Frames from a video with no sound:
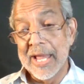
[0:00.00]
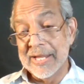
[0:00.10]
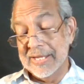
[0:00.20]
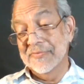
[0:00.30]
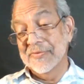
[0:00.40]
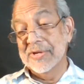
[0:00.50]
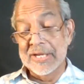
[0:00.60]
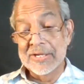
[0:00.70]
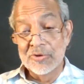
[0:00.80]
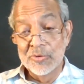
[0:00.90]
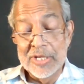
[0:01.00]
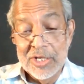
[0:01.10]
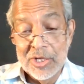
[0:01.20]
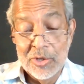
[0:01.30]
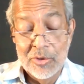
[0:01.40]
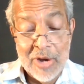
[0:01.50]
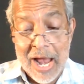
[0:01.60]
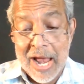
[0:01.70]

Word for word: and even including you,